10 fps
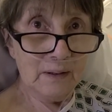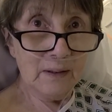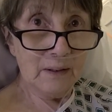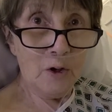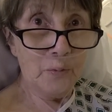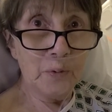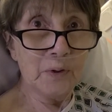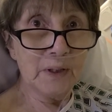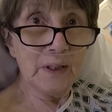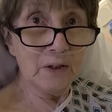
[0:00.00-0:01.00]
I hope you would
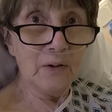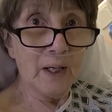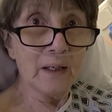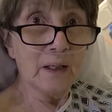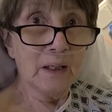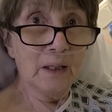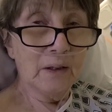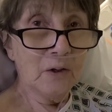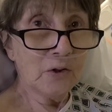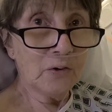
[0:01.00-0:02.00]
continue that.
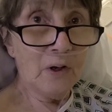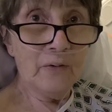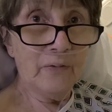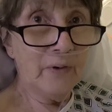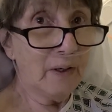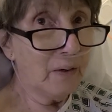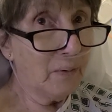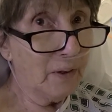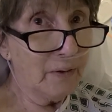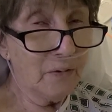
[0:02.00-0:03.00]
Those are all very
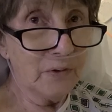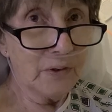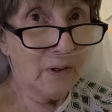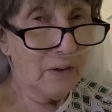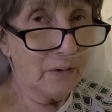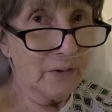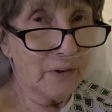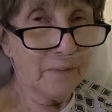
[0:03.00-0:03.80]
well-known songs. So